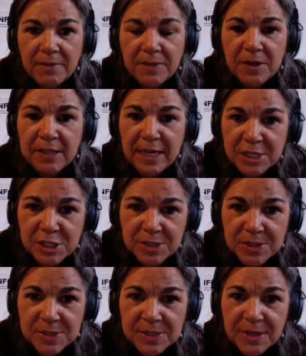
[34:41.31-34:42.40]

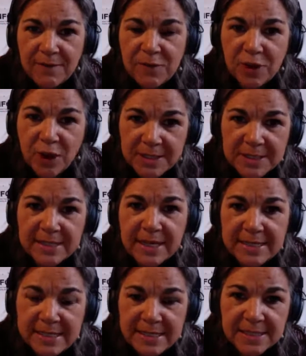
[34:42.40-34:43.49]
collections of thoughts and
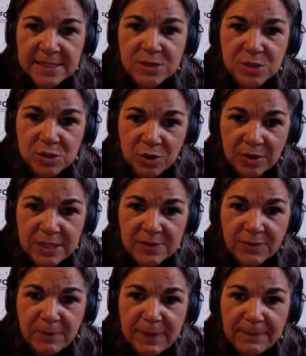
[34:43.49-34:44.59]
ideas and stories
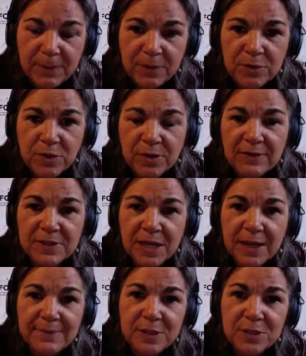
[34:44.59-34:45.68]
for people who don't have
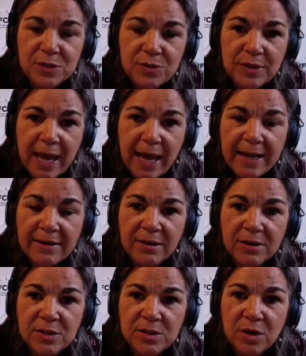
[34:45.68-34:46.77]
time to do that, and
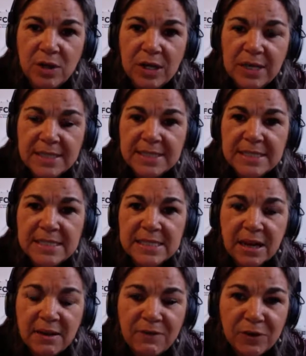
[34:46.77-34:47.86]
also to
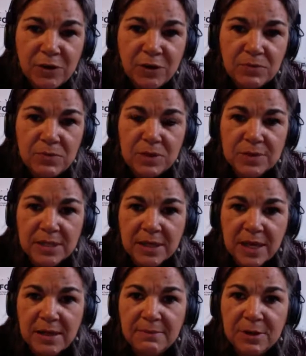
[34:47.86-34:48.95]
discover new music
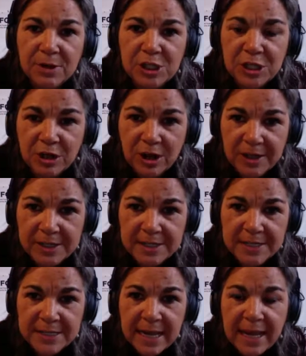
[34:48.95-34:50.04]
and emerging artists,